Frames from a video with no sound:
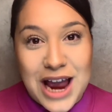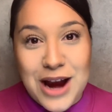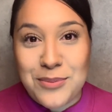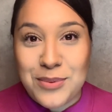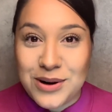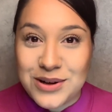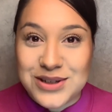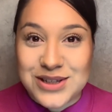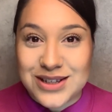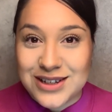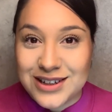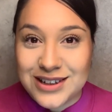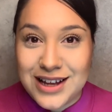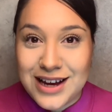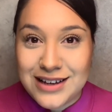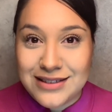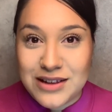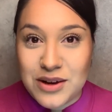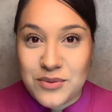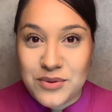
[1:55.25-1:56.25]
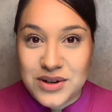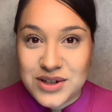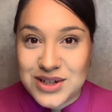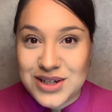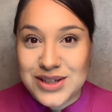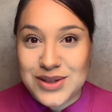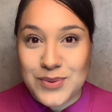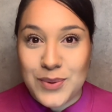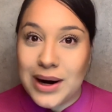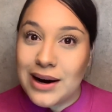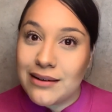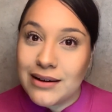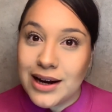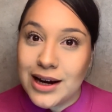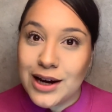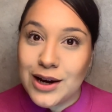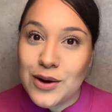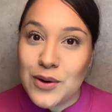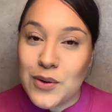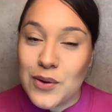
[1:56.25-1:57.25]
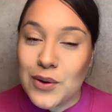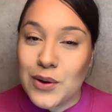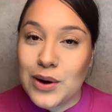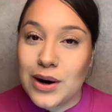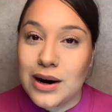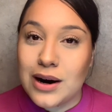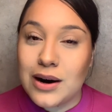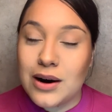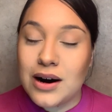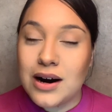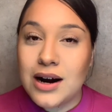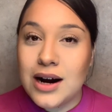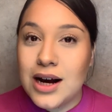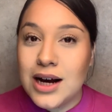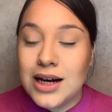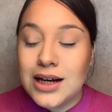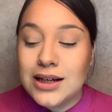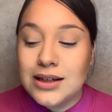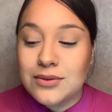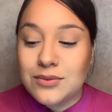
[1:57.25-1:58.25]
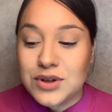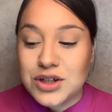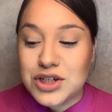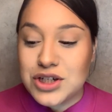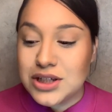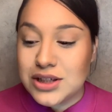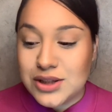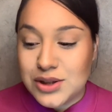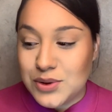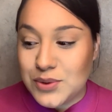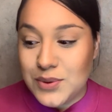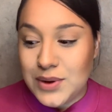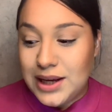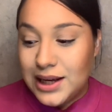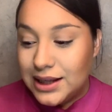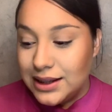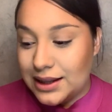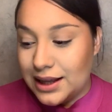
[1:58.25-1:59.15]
eyebrows look like than what she's wearing or what she's doing.